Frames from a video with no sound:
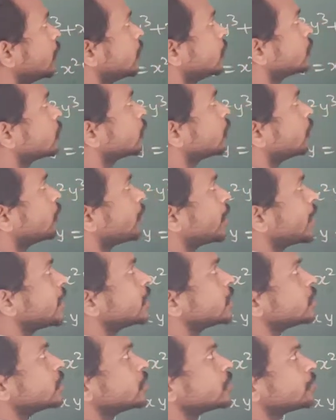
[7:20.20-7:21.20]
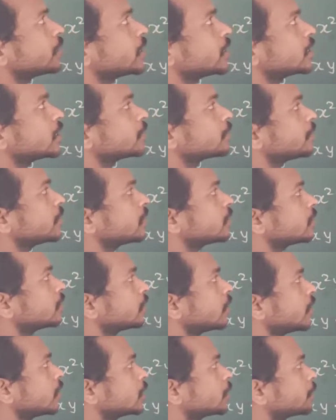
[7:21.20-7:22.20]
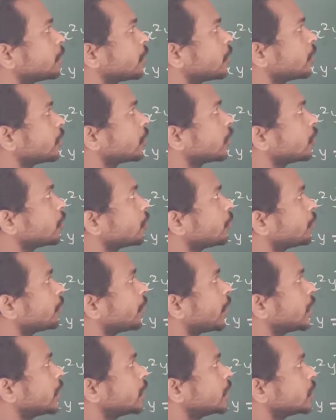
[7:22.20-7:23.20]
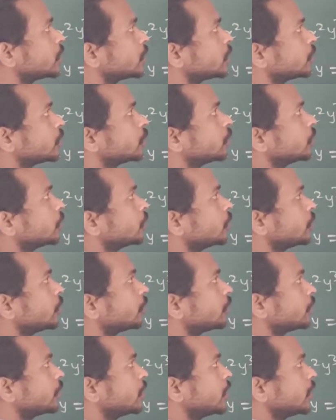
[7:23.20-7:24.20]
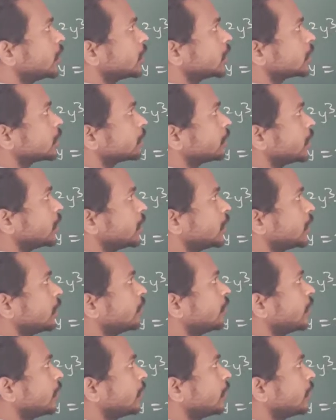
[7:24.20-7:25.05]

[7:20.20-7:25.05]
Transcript: So minus into minus plus x power of minus 2 dx by dy